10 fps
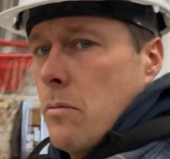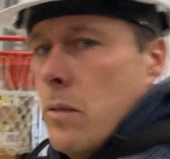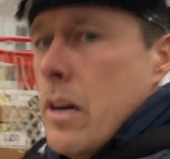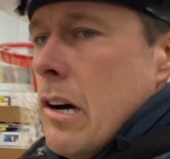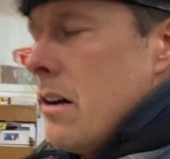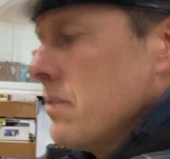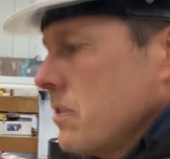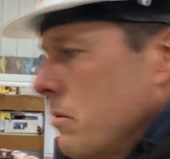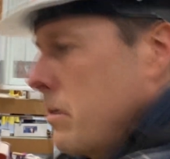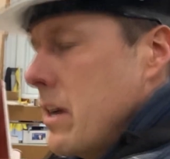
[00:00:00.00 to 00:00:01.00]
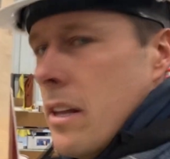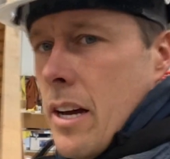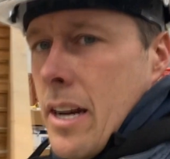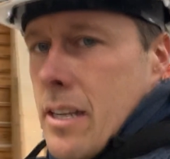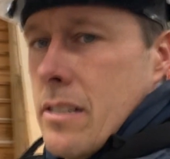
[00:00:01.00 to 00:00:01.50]
We also
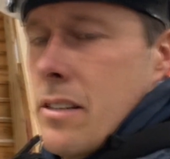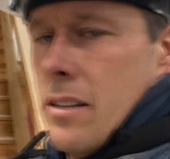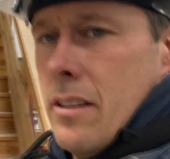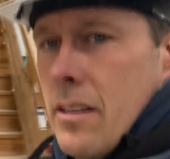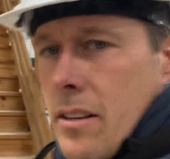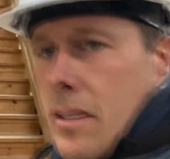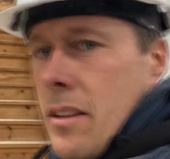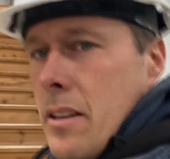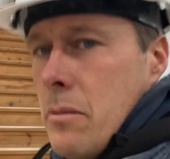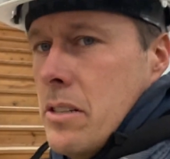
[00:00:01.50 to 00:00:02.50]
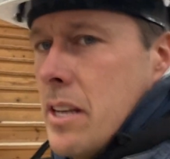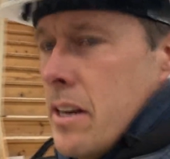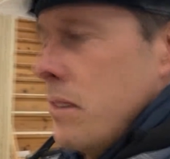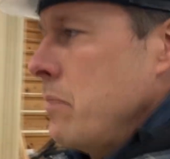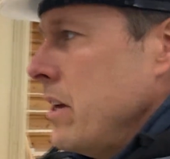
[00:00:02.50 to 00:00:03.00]
realized it was
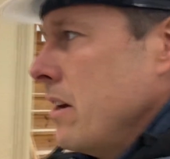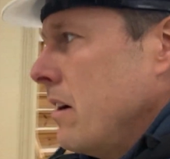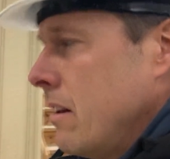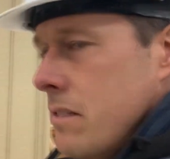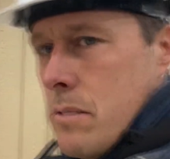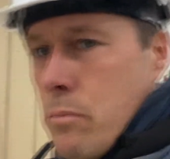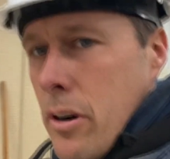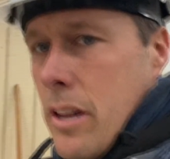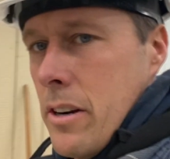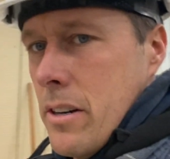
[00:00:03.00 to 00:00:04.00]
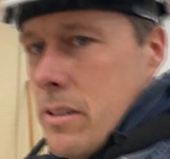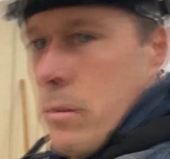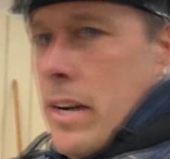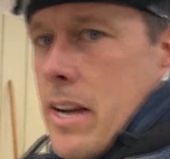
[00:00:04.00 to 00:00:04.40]
getting to be all of us brothers and my